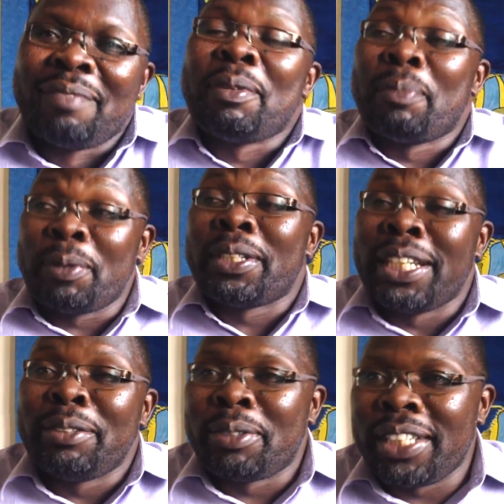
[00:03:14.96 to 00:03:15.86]
people
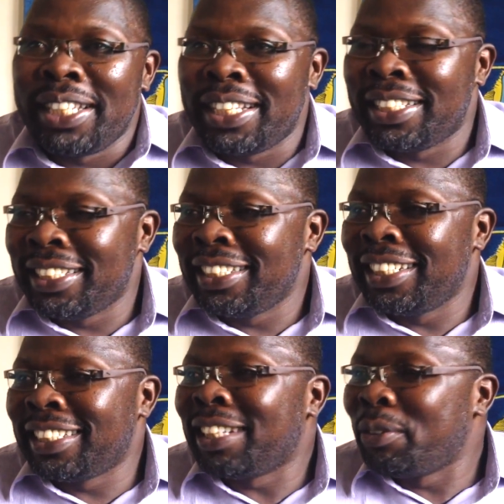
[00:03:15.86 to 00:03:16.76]
tend to say that
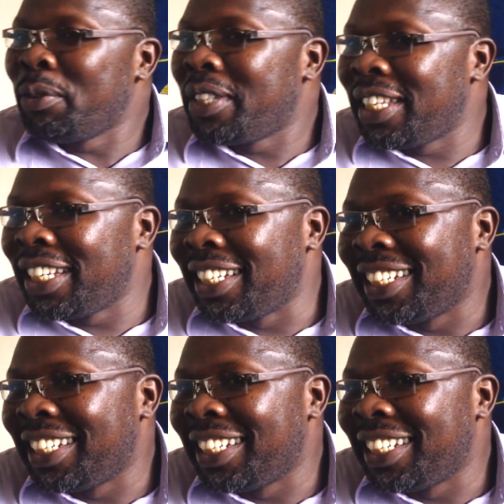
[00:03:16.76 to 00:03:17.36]
that's a good thing.